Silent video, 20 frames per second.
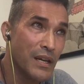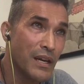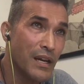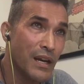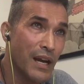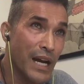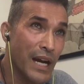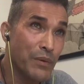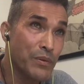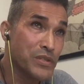
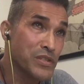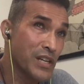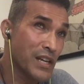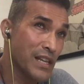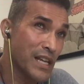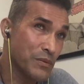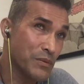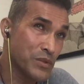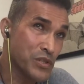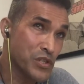I would say
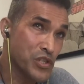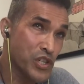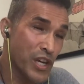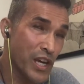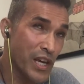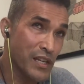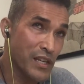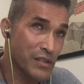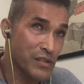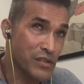that was
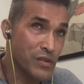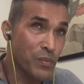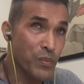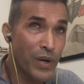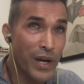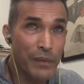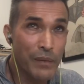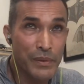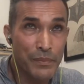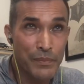changed. The
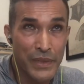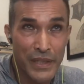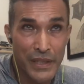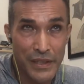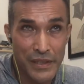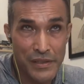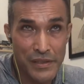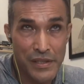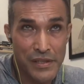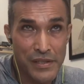problem
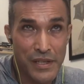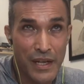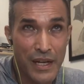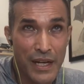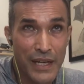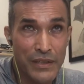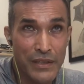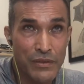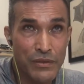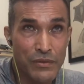is that I
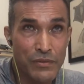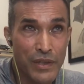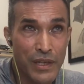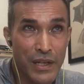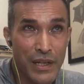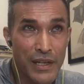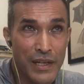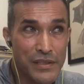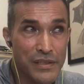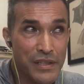do
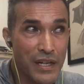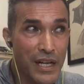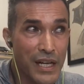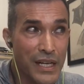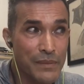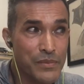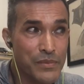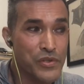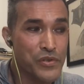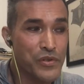realize that I
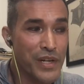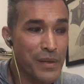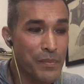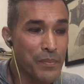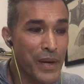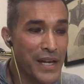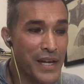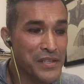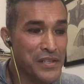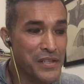am straight
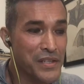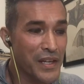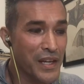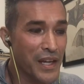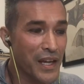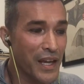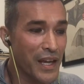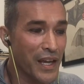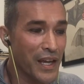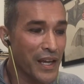passing
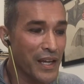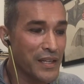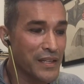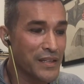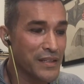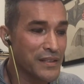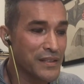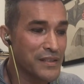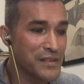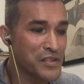
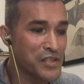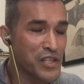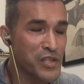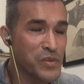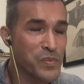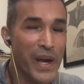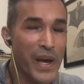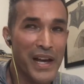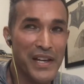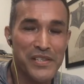and cis
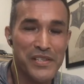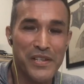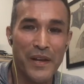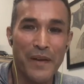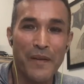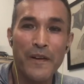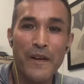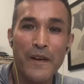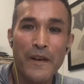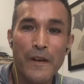passing.
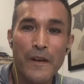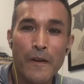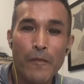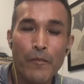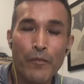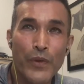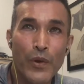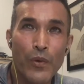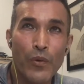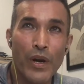
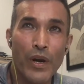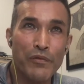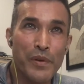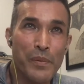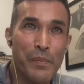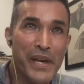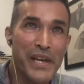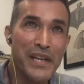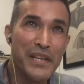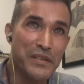What
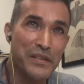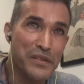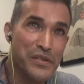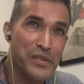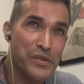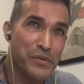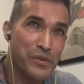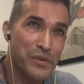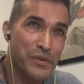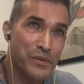
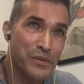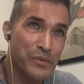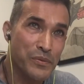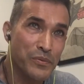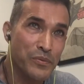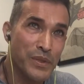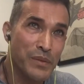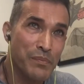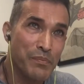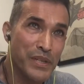remains
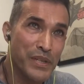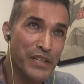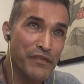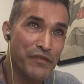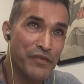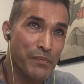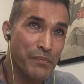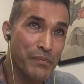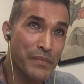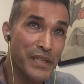would be for
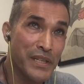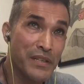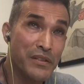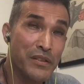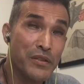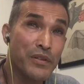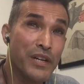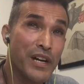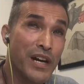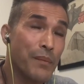me
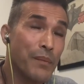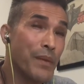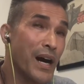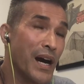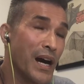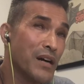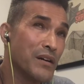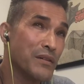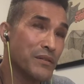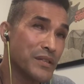to come
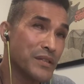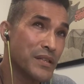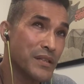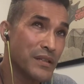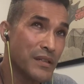out